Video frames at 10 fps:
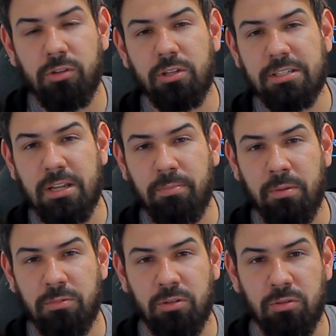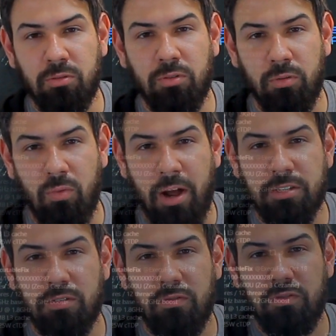you can step up to the
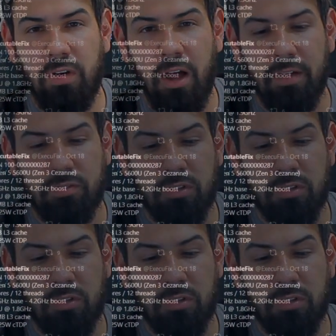Ryzen 5.